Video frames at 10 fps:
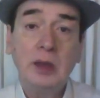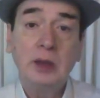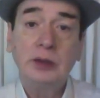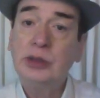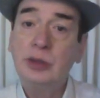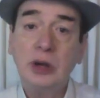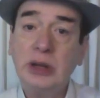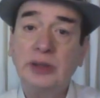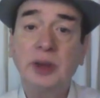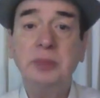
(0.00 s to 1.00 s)
She's not
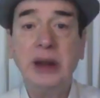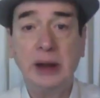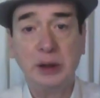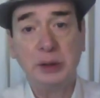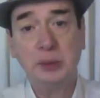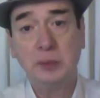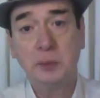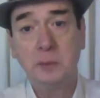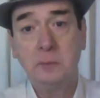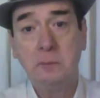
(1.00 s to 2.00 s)
accepting it.
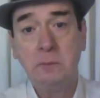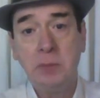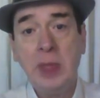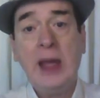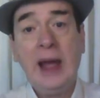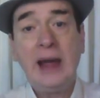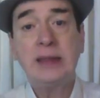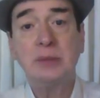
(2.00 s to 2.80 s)
And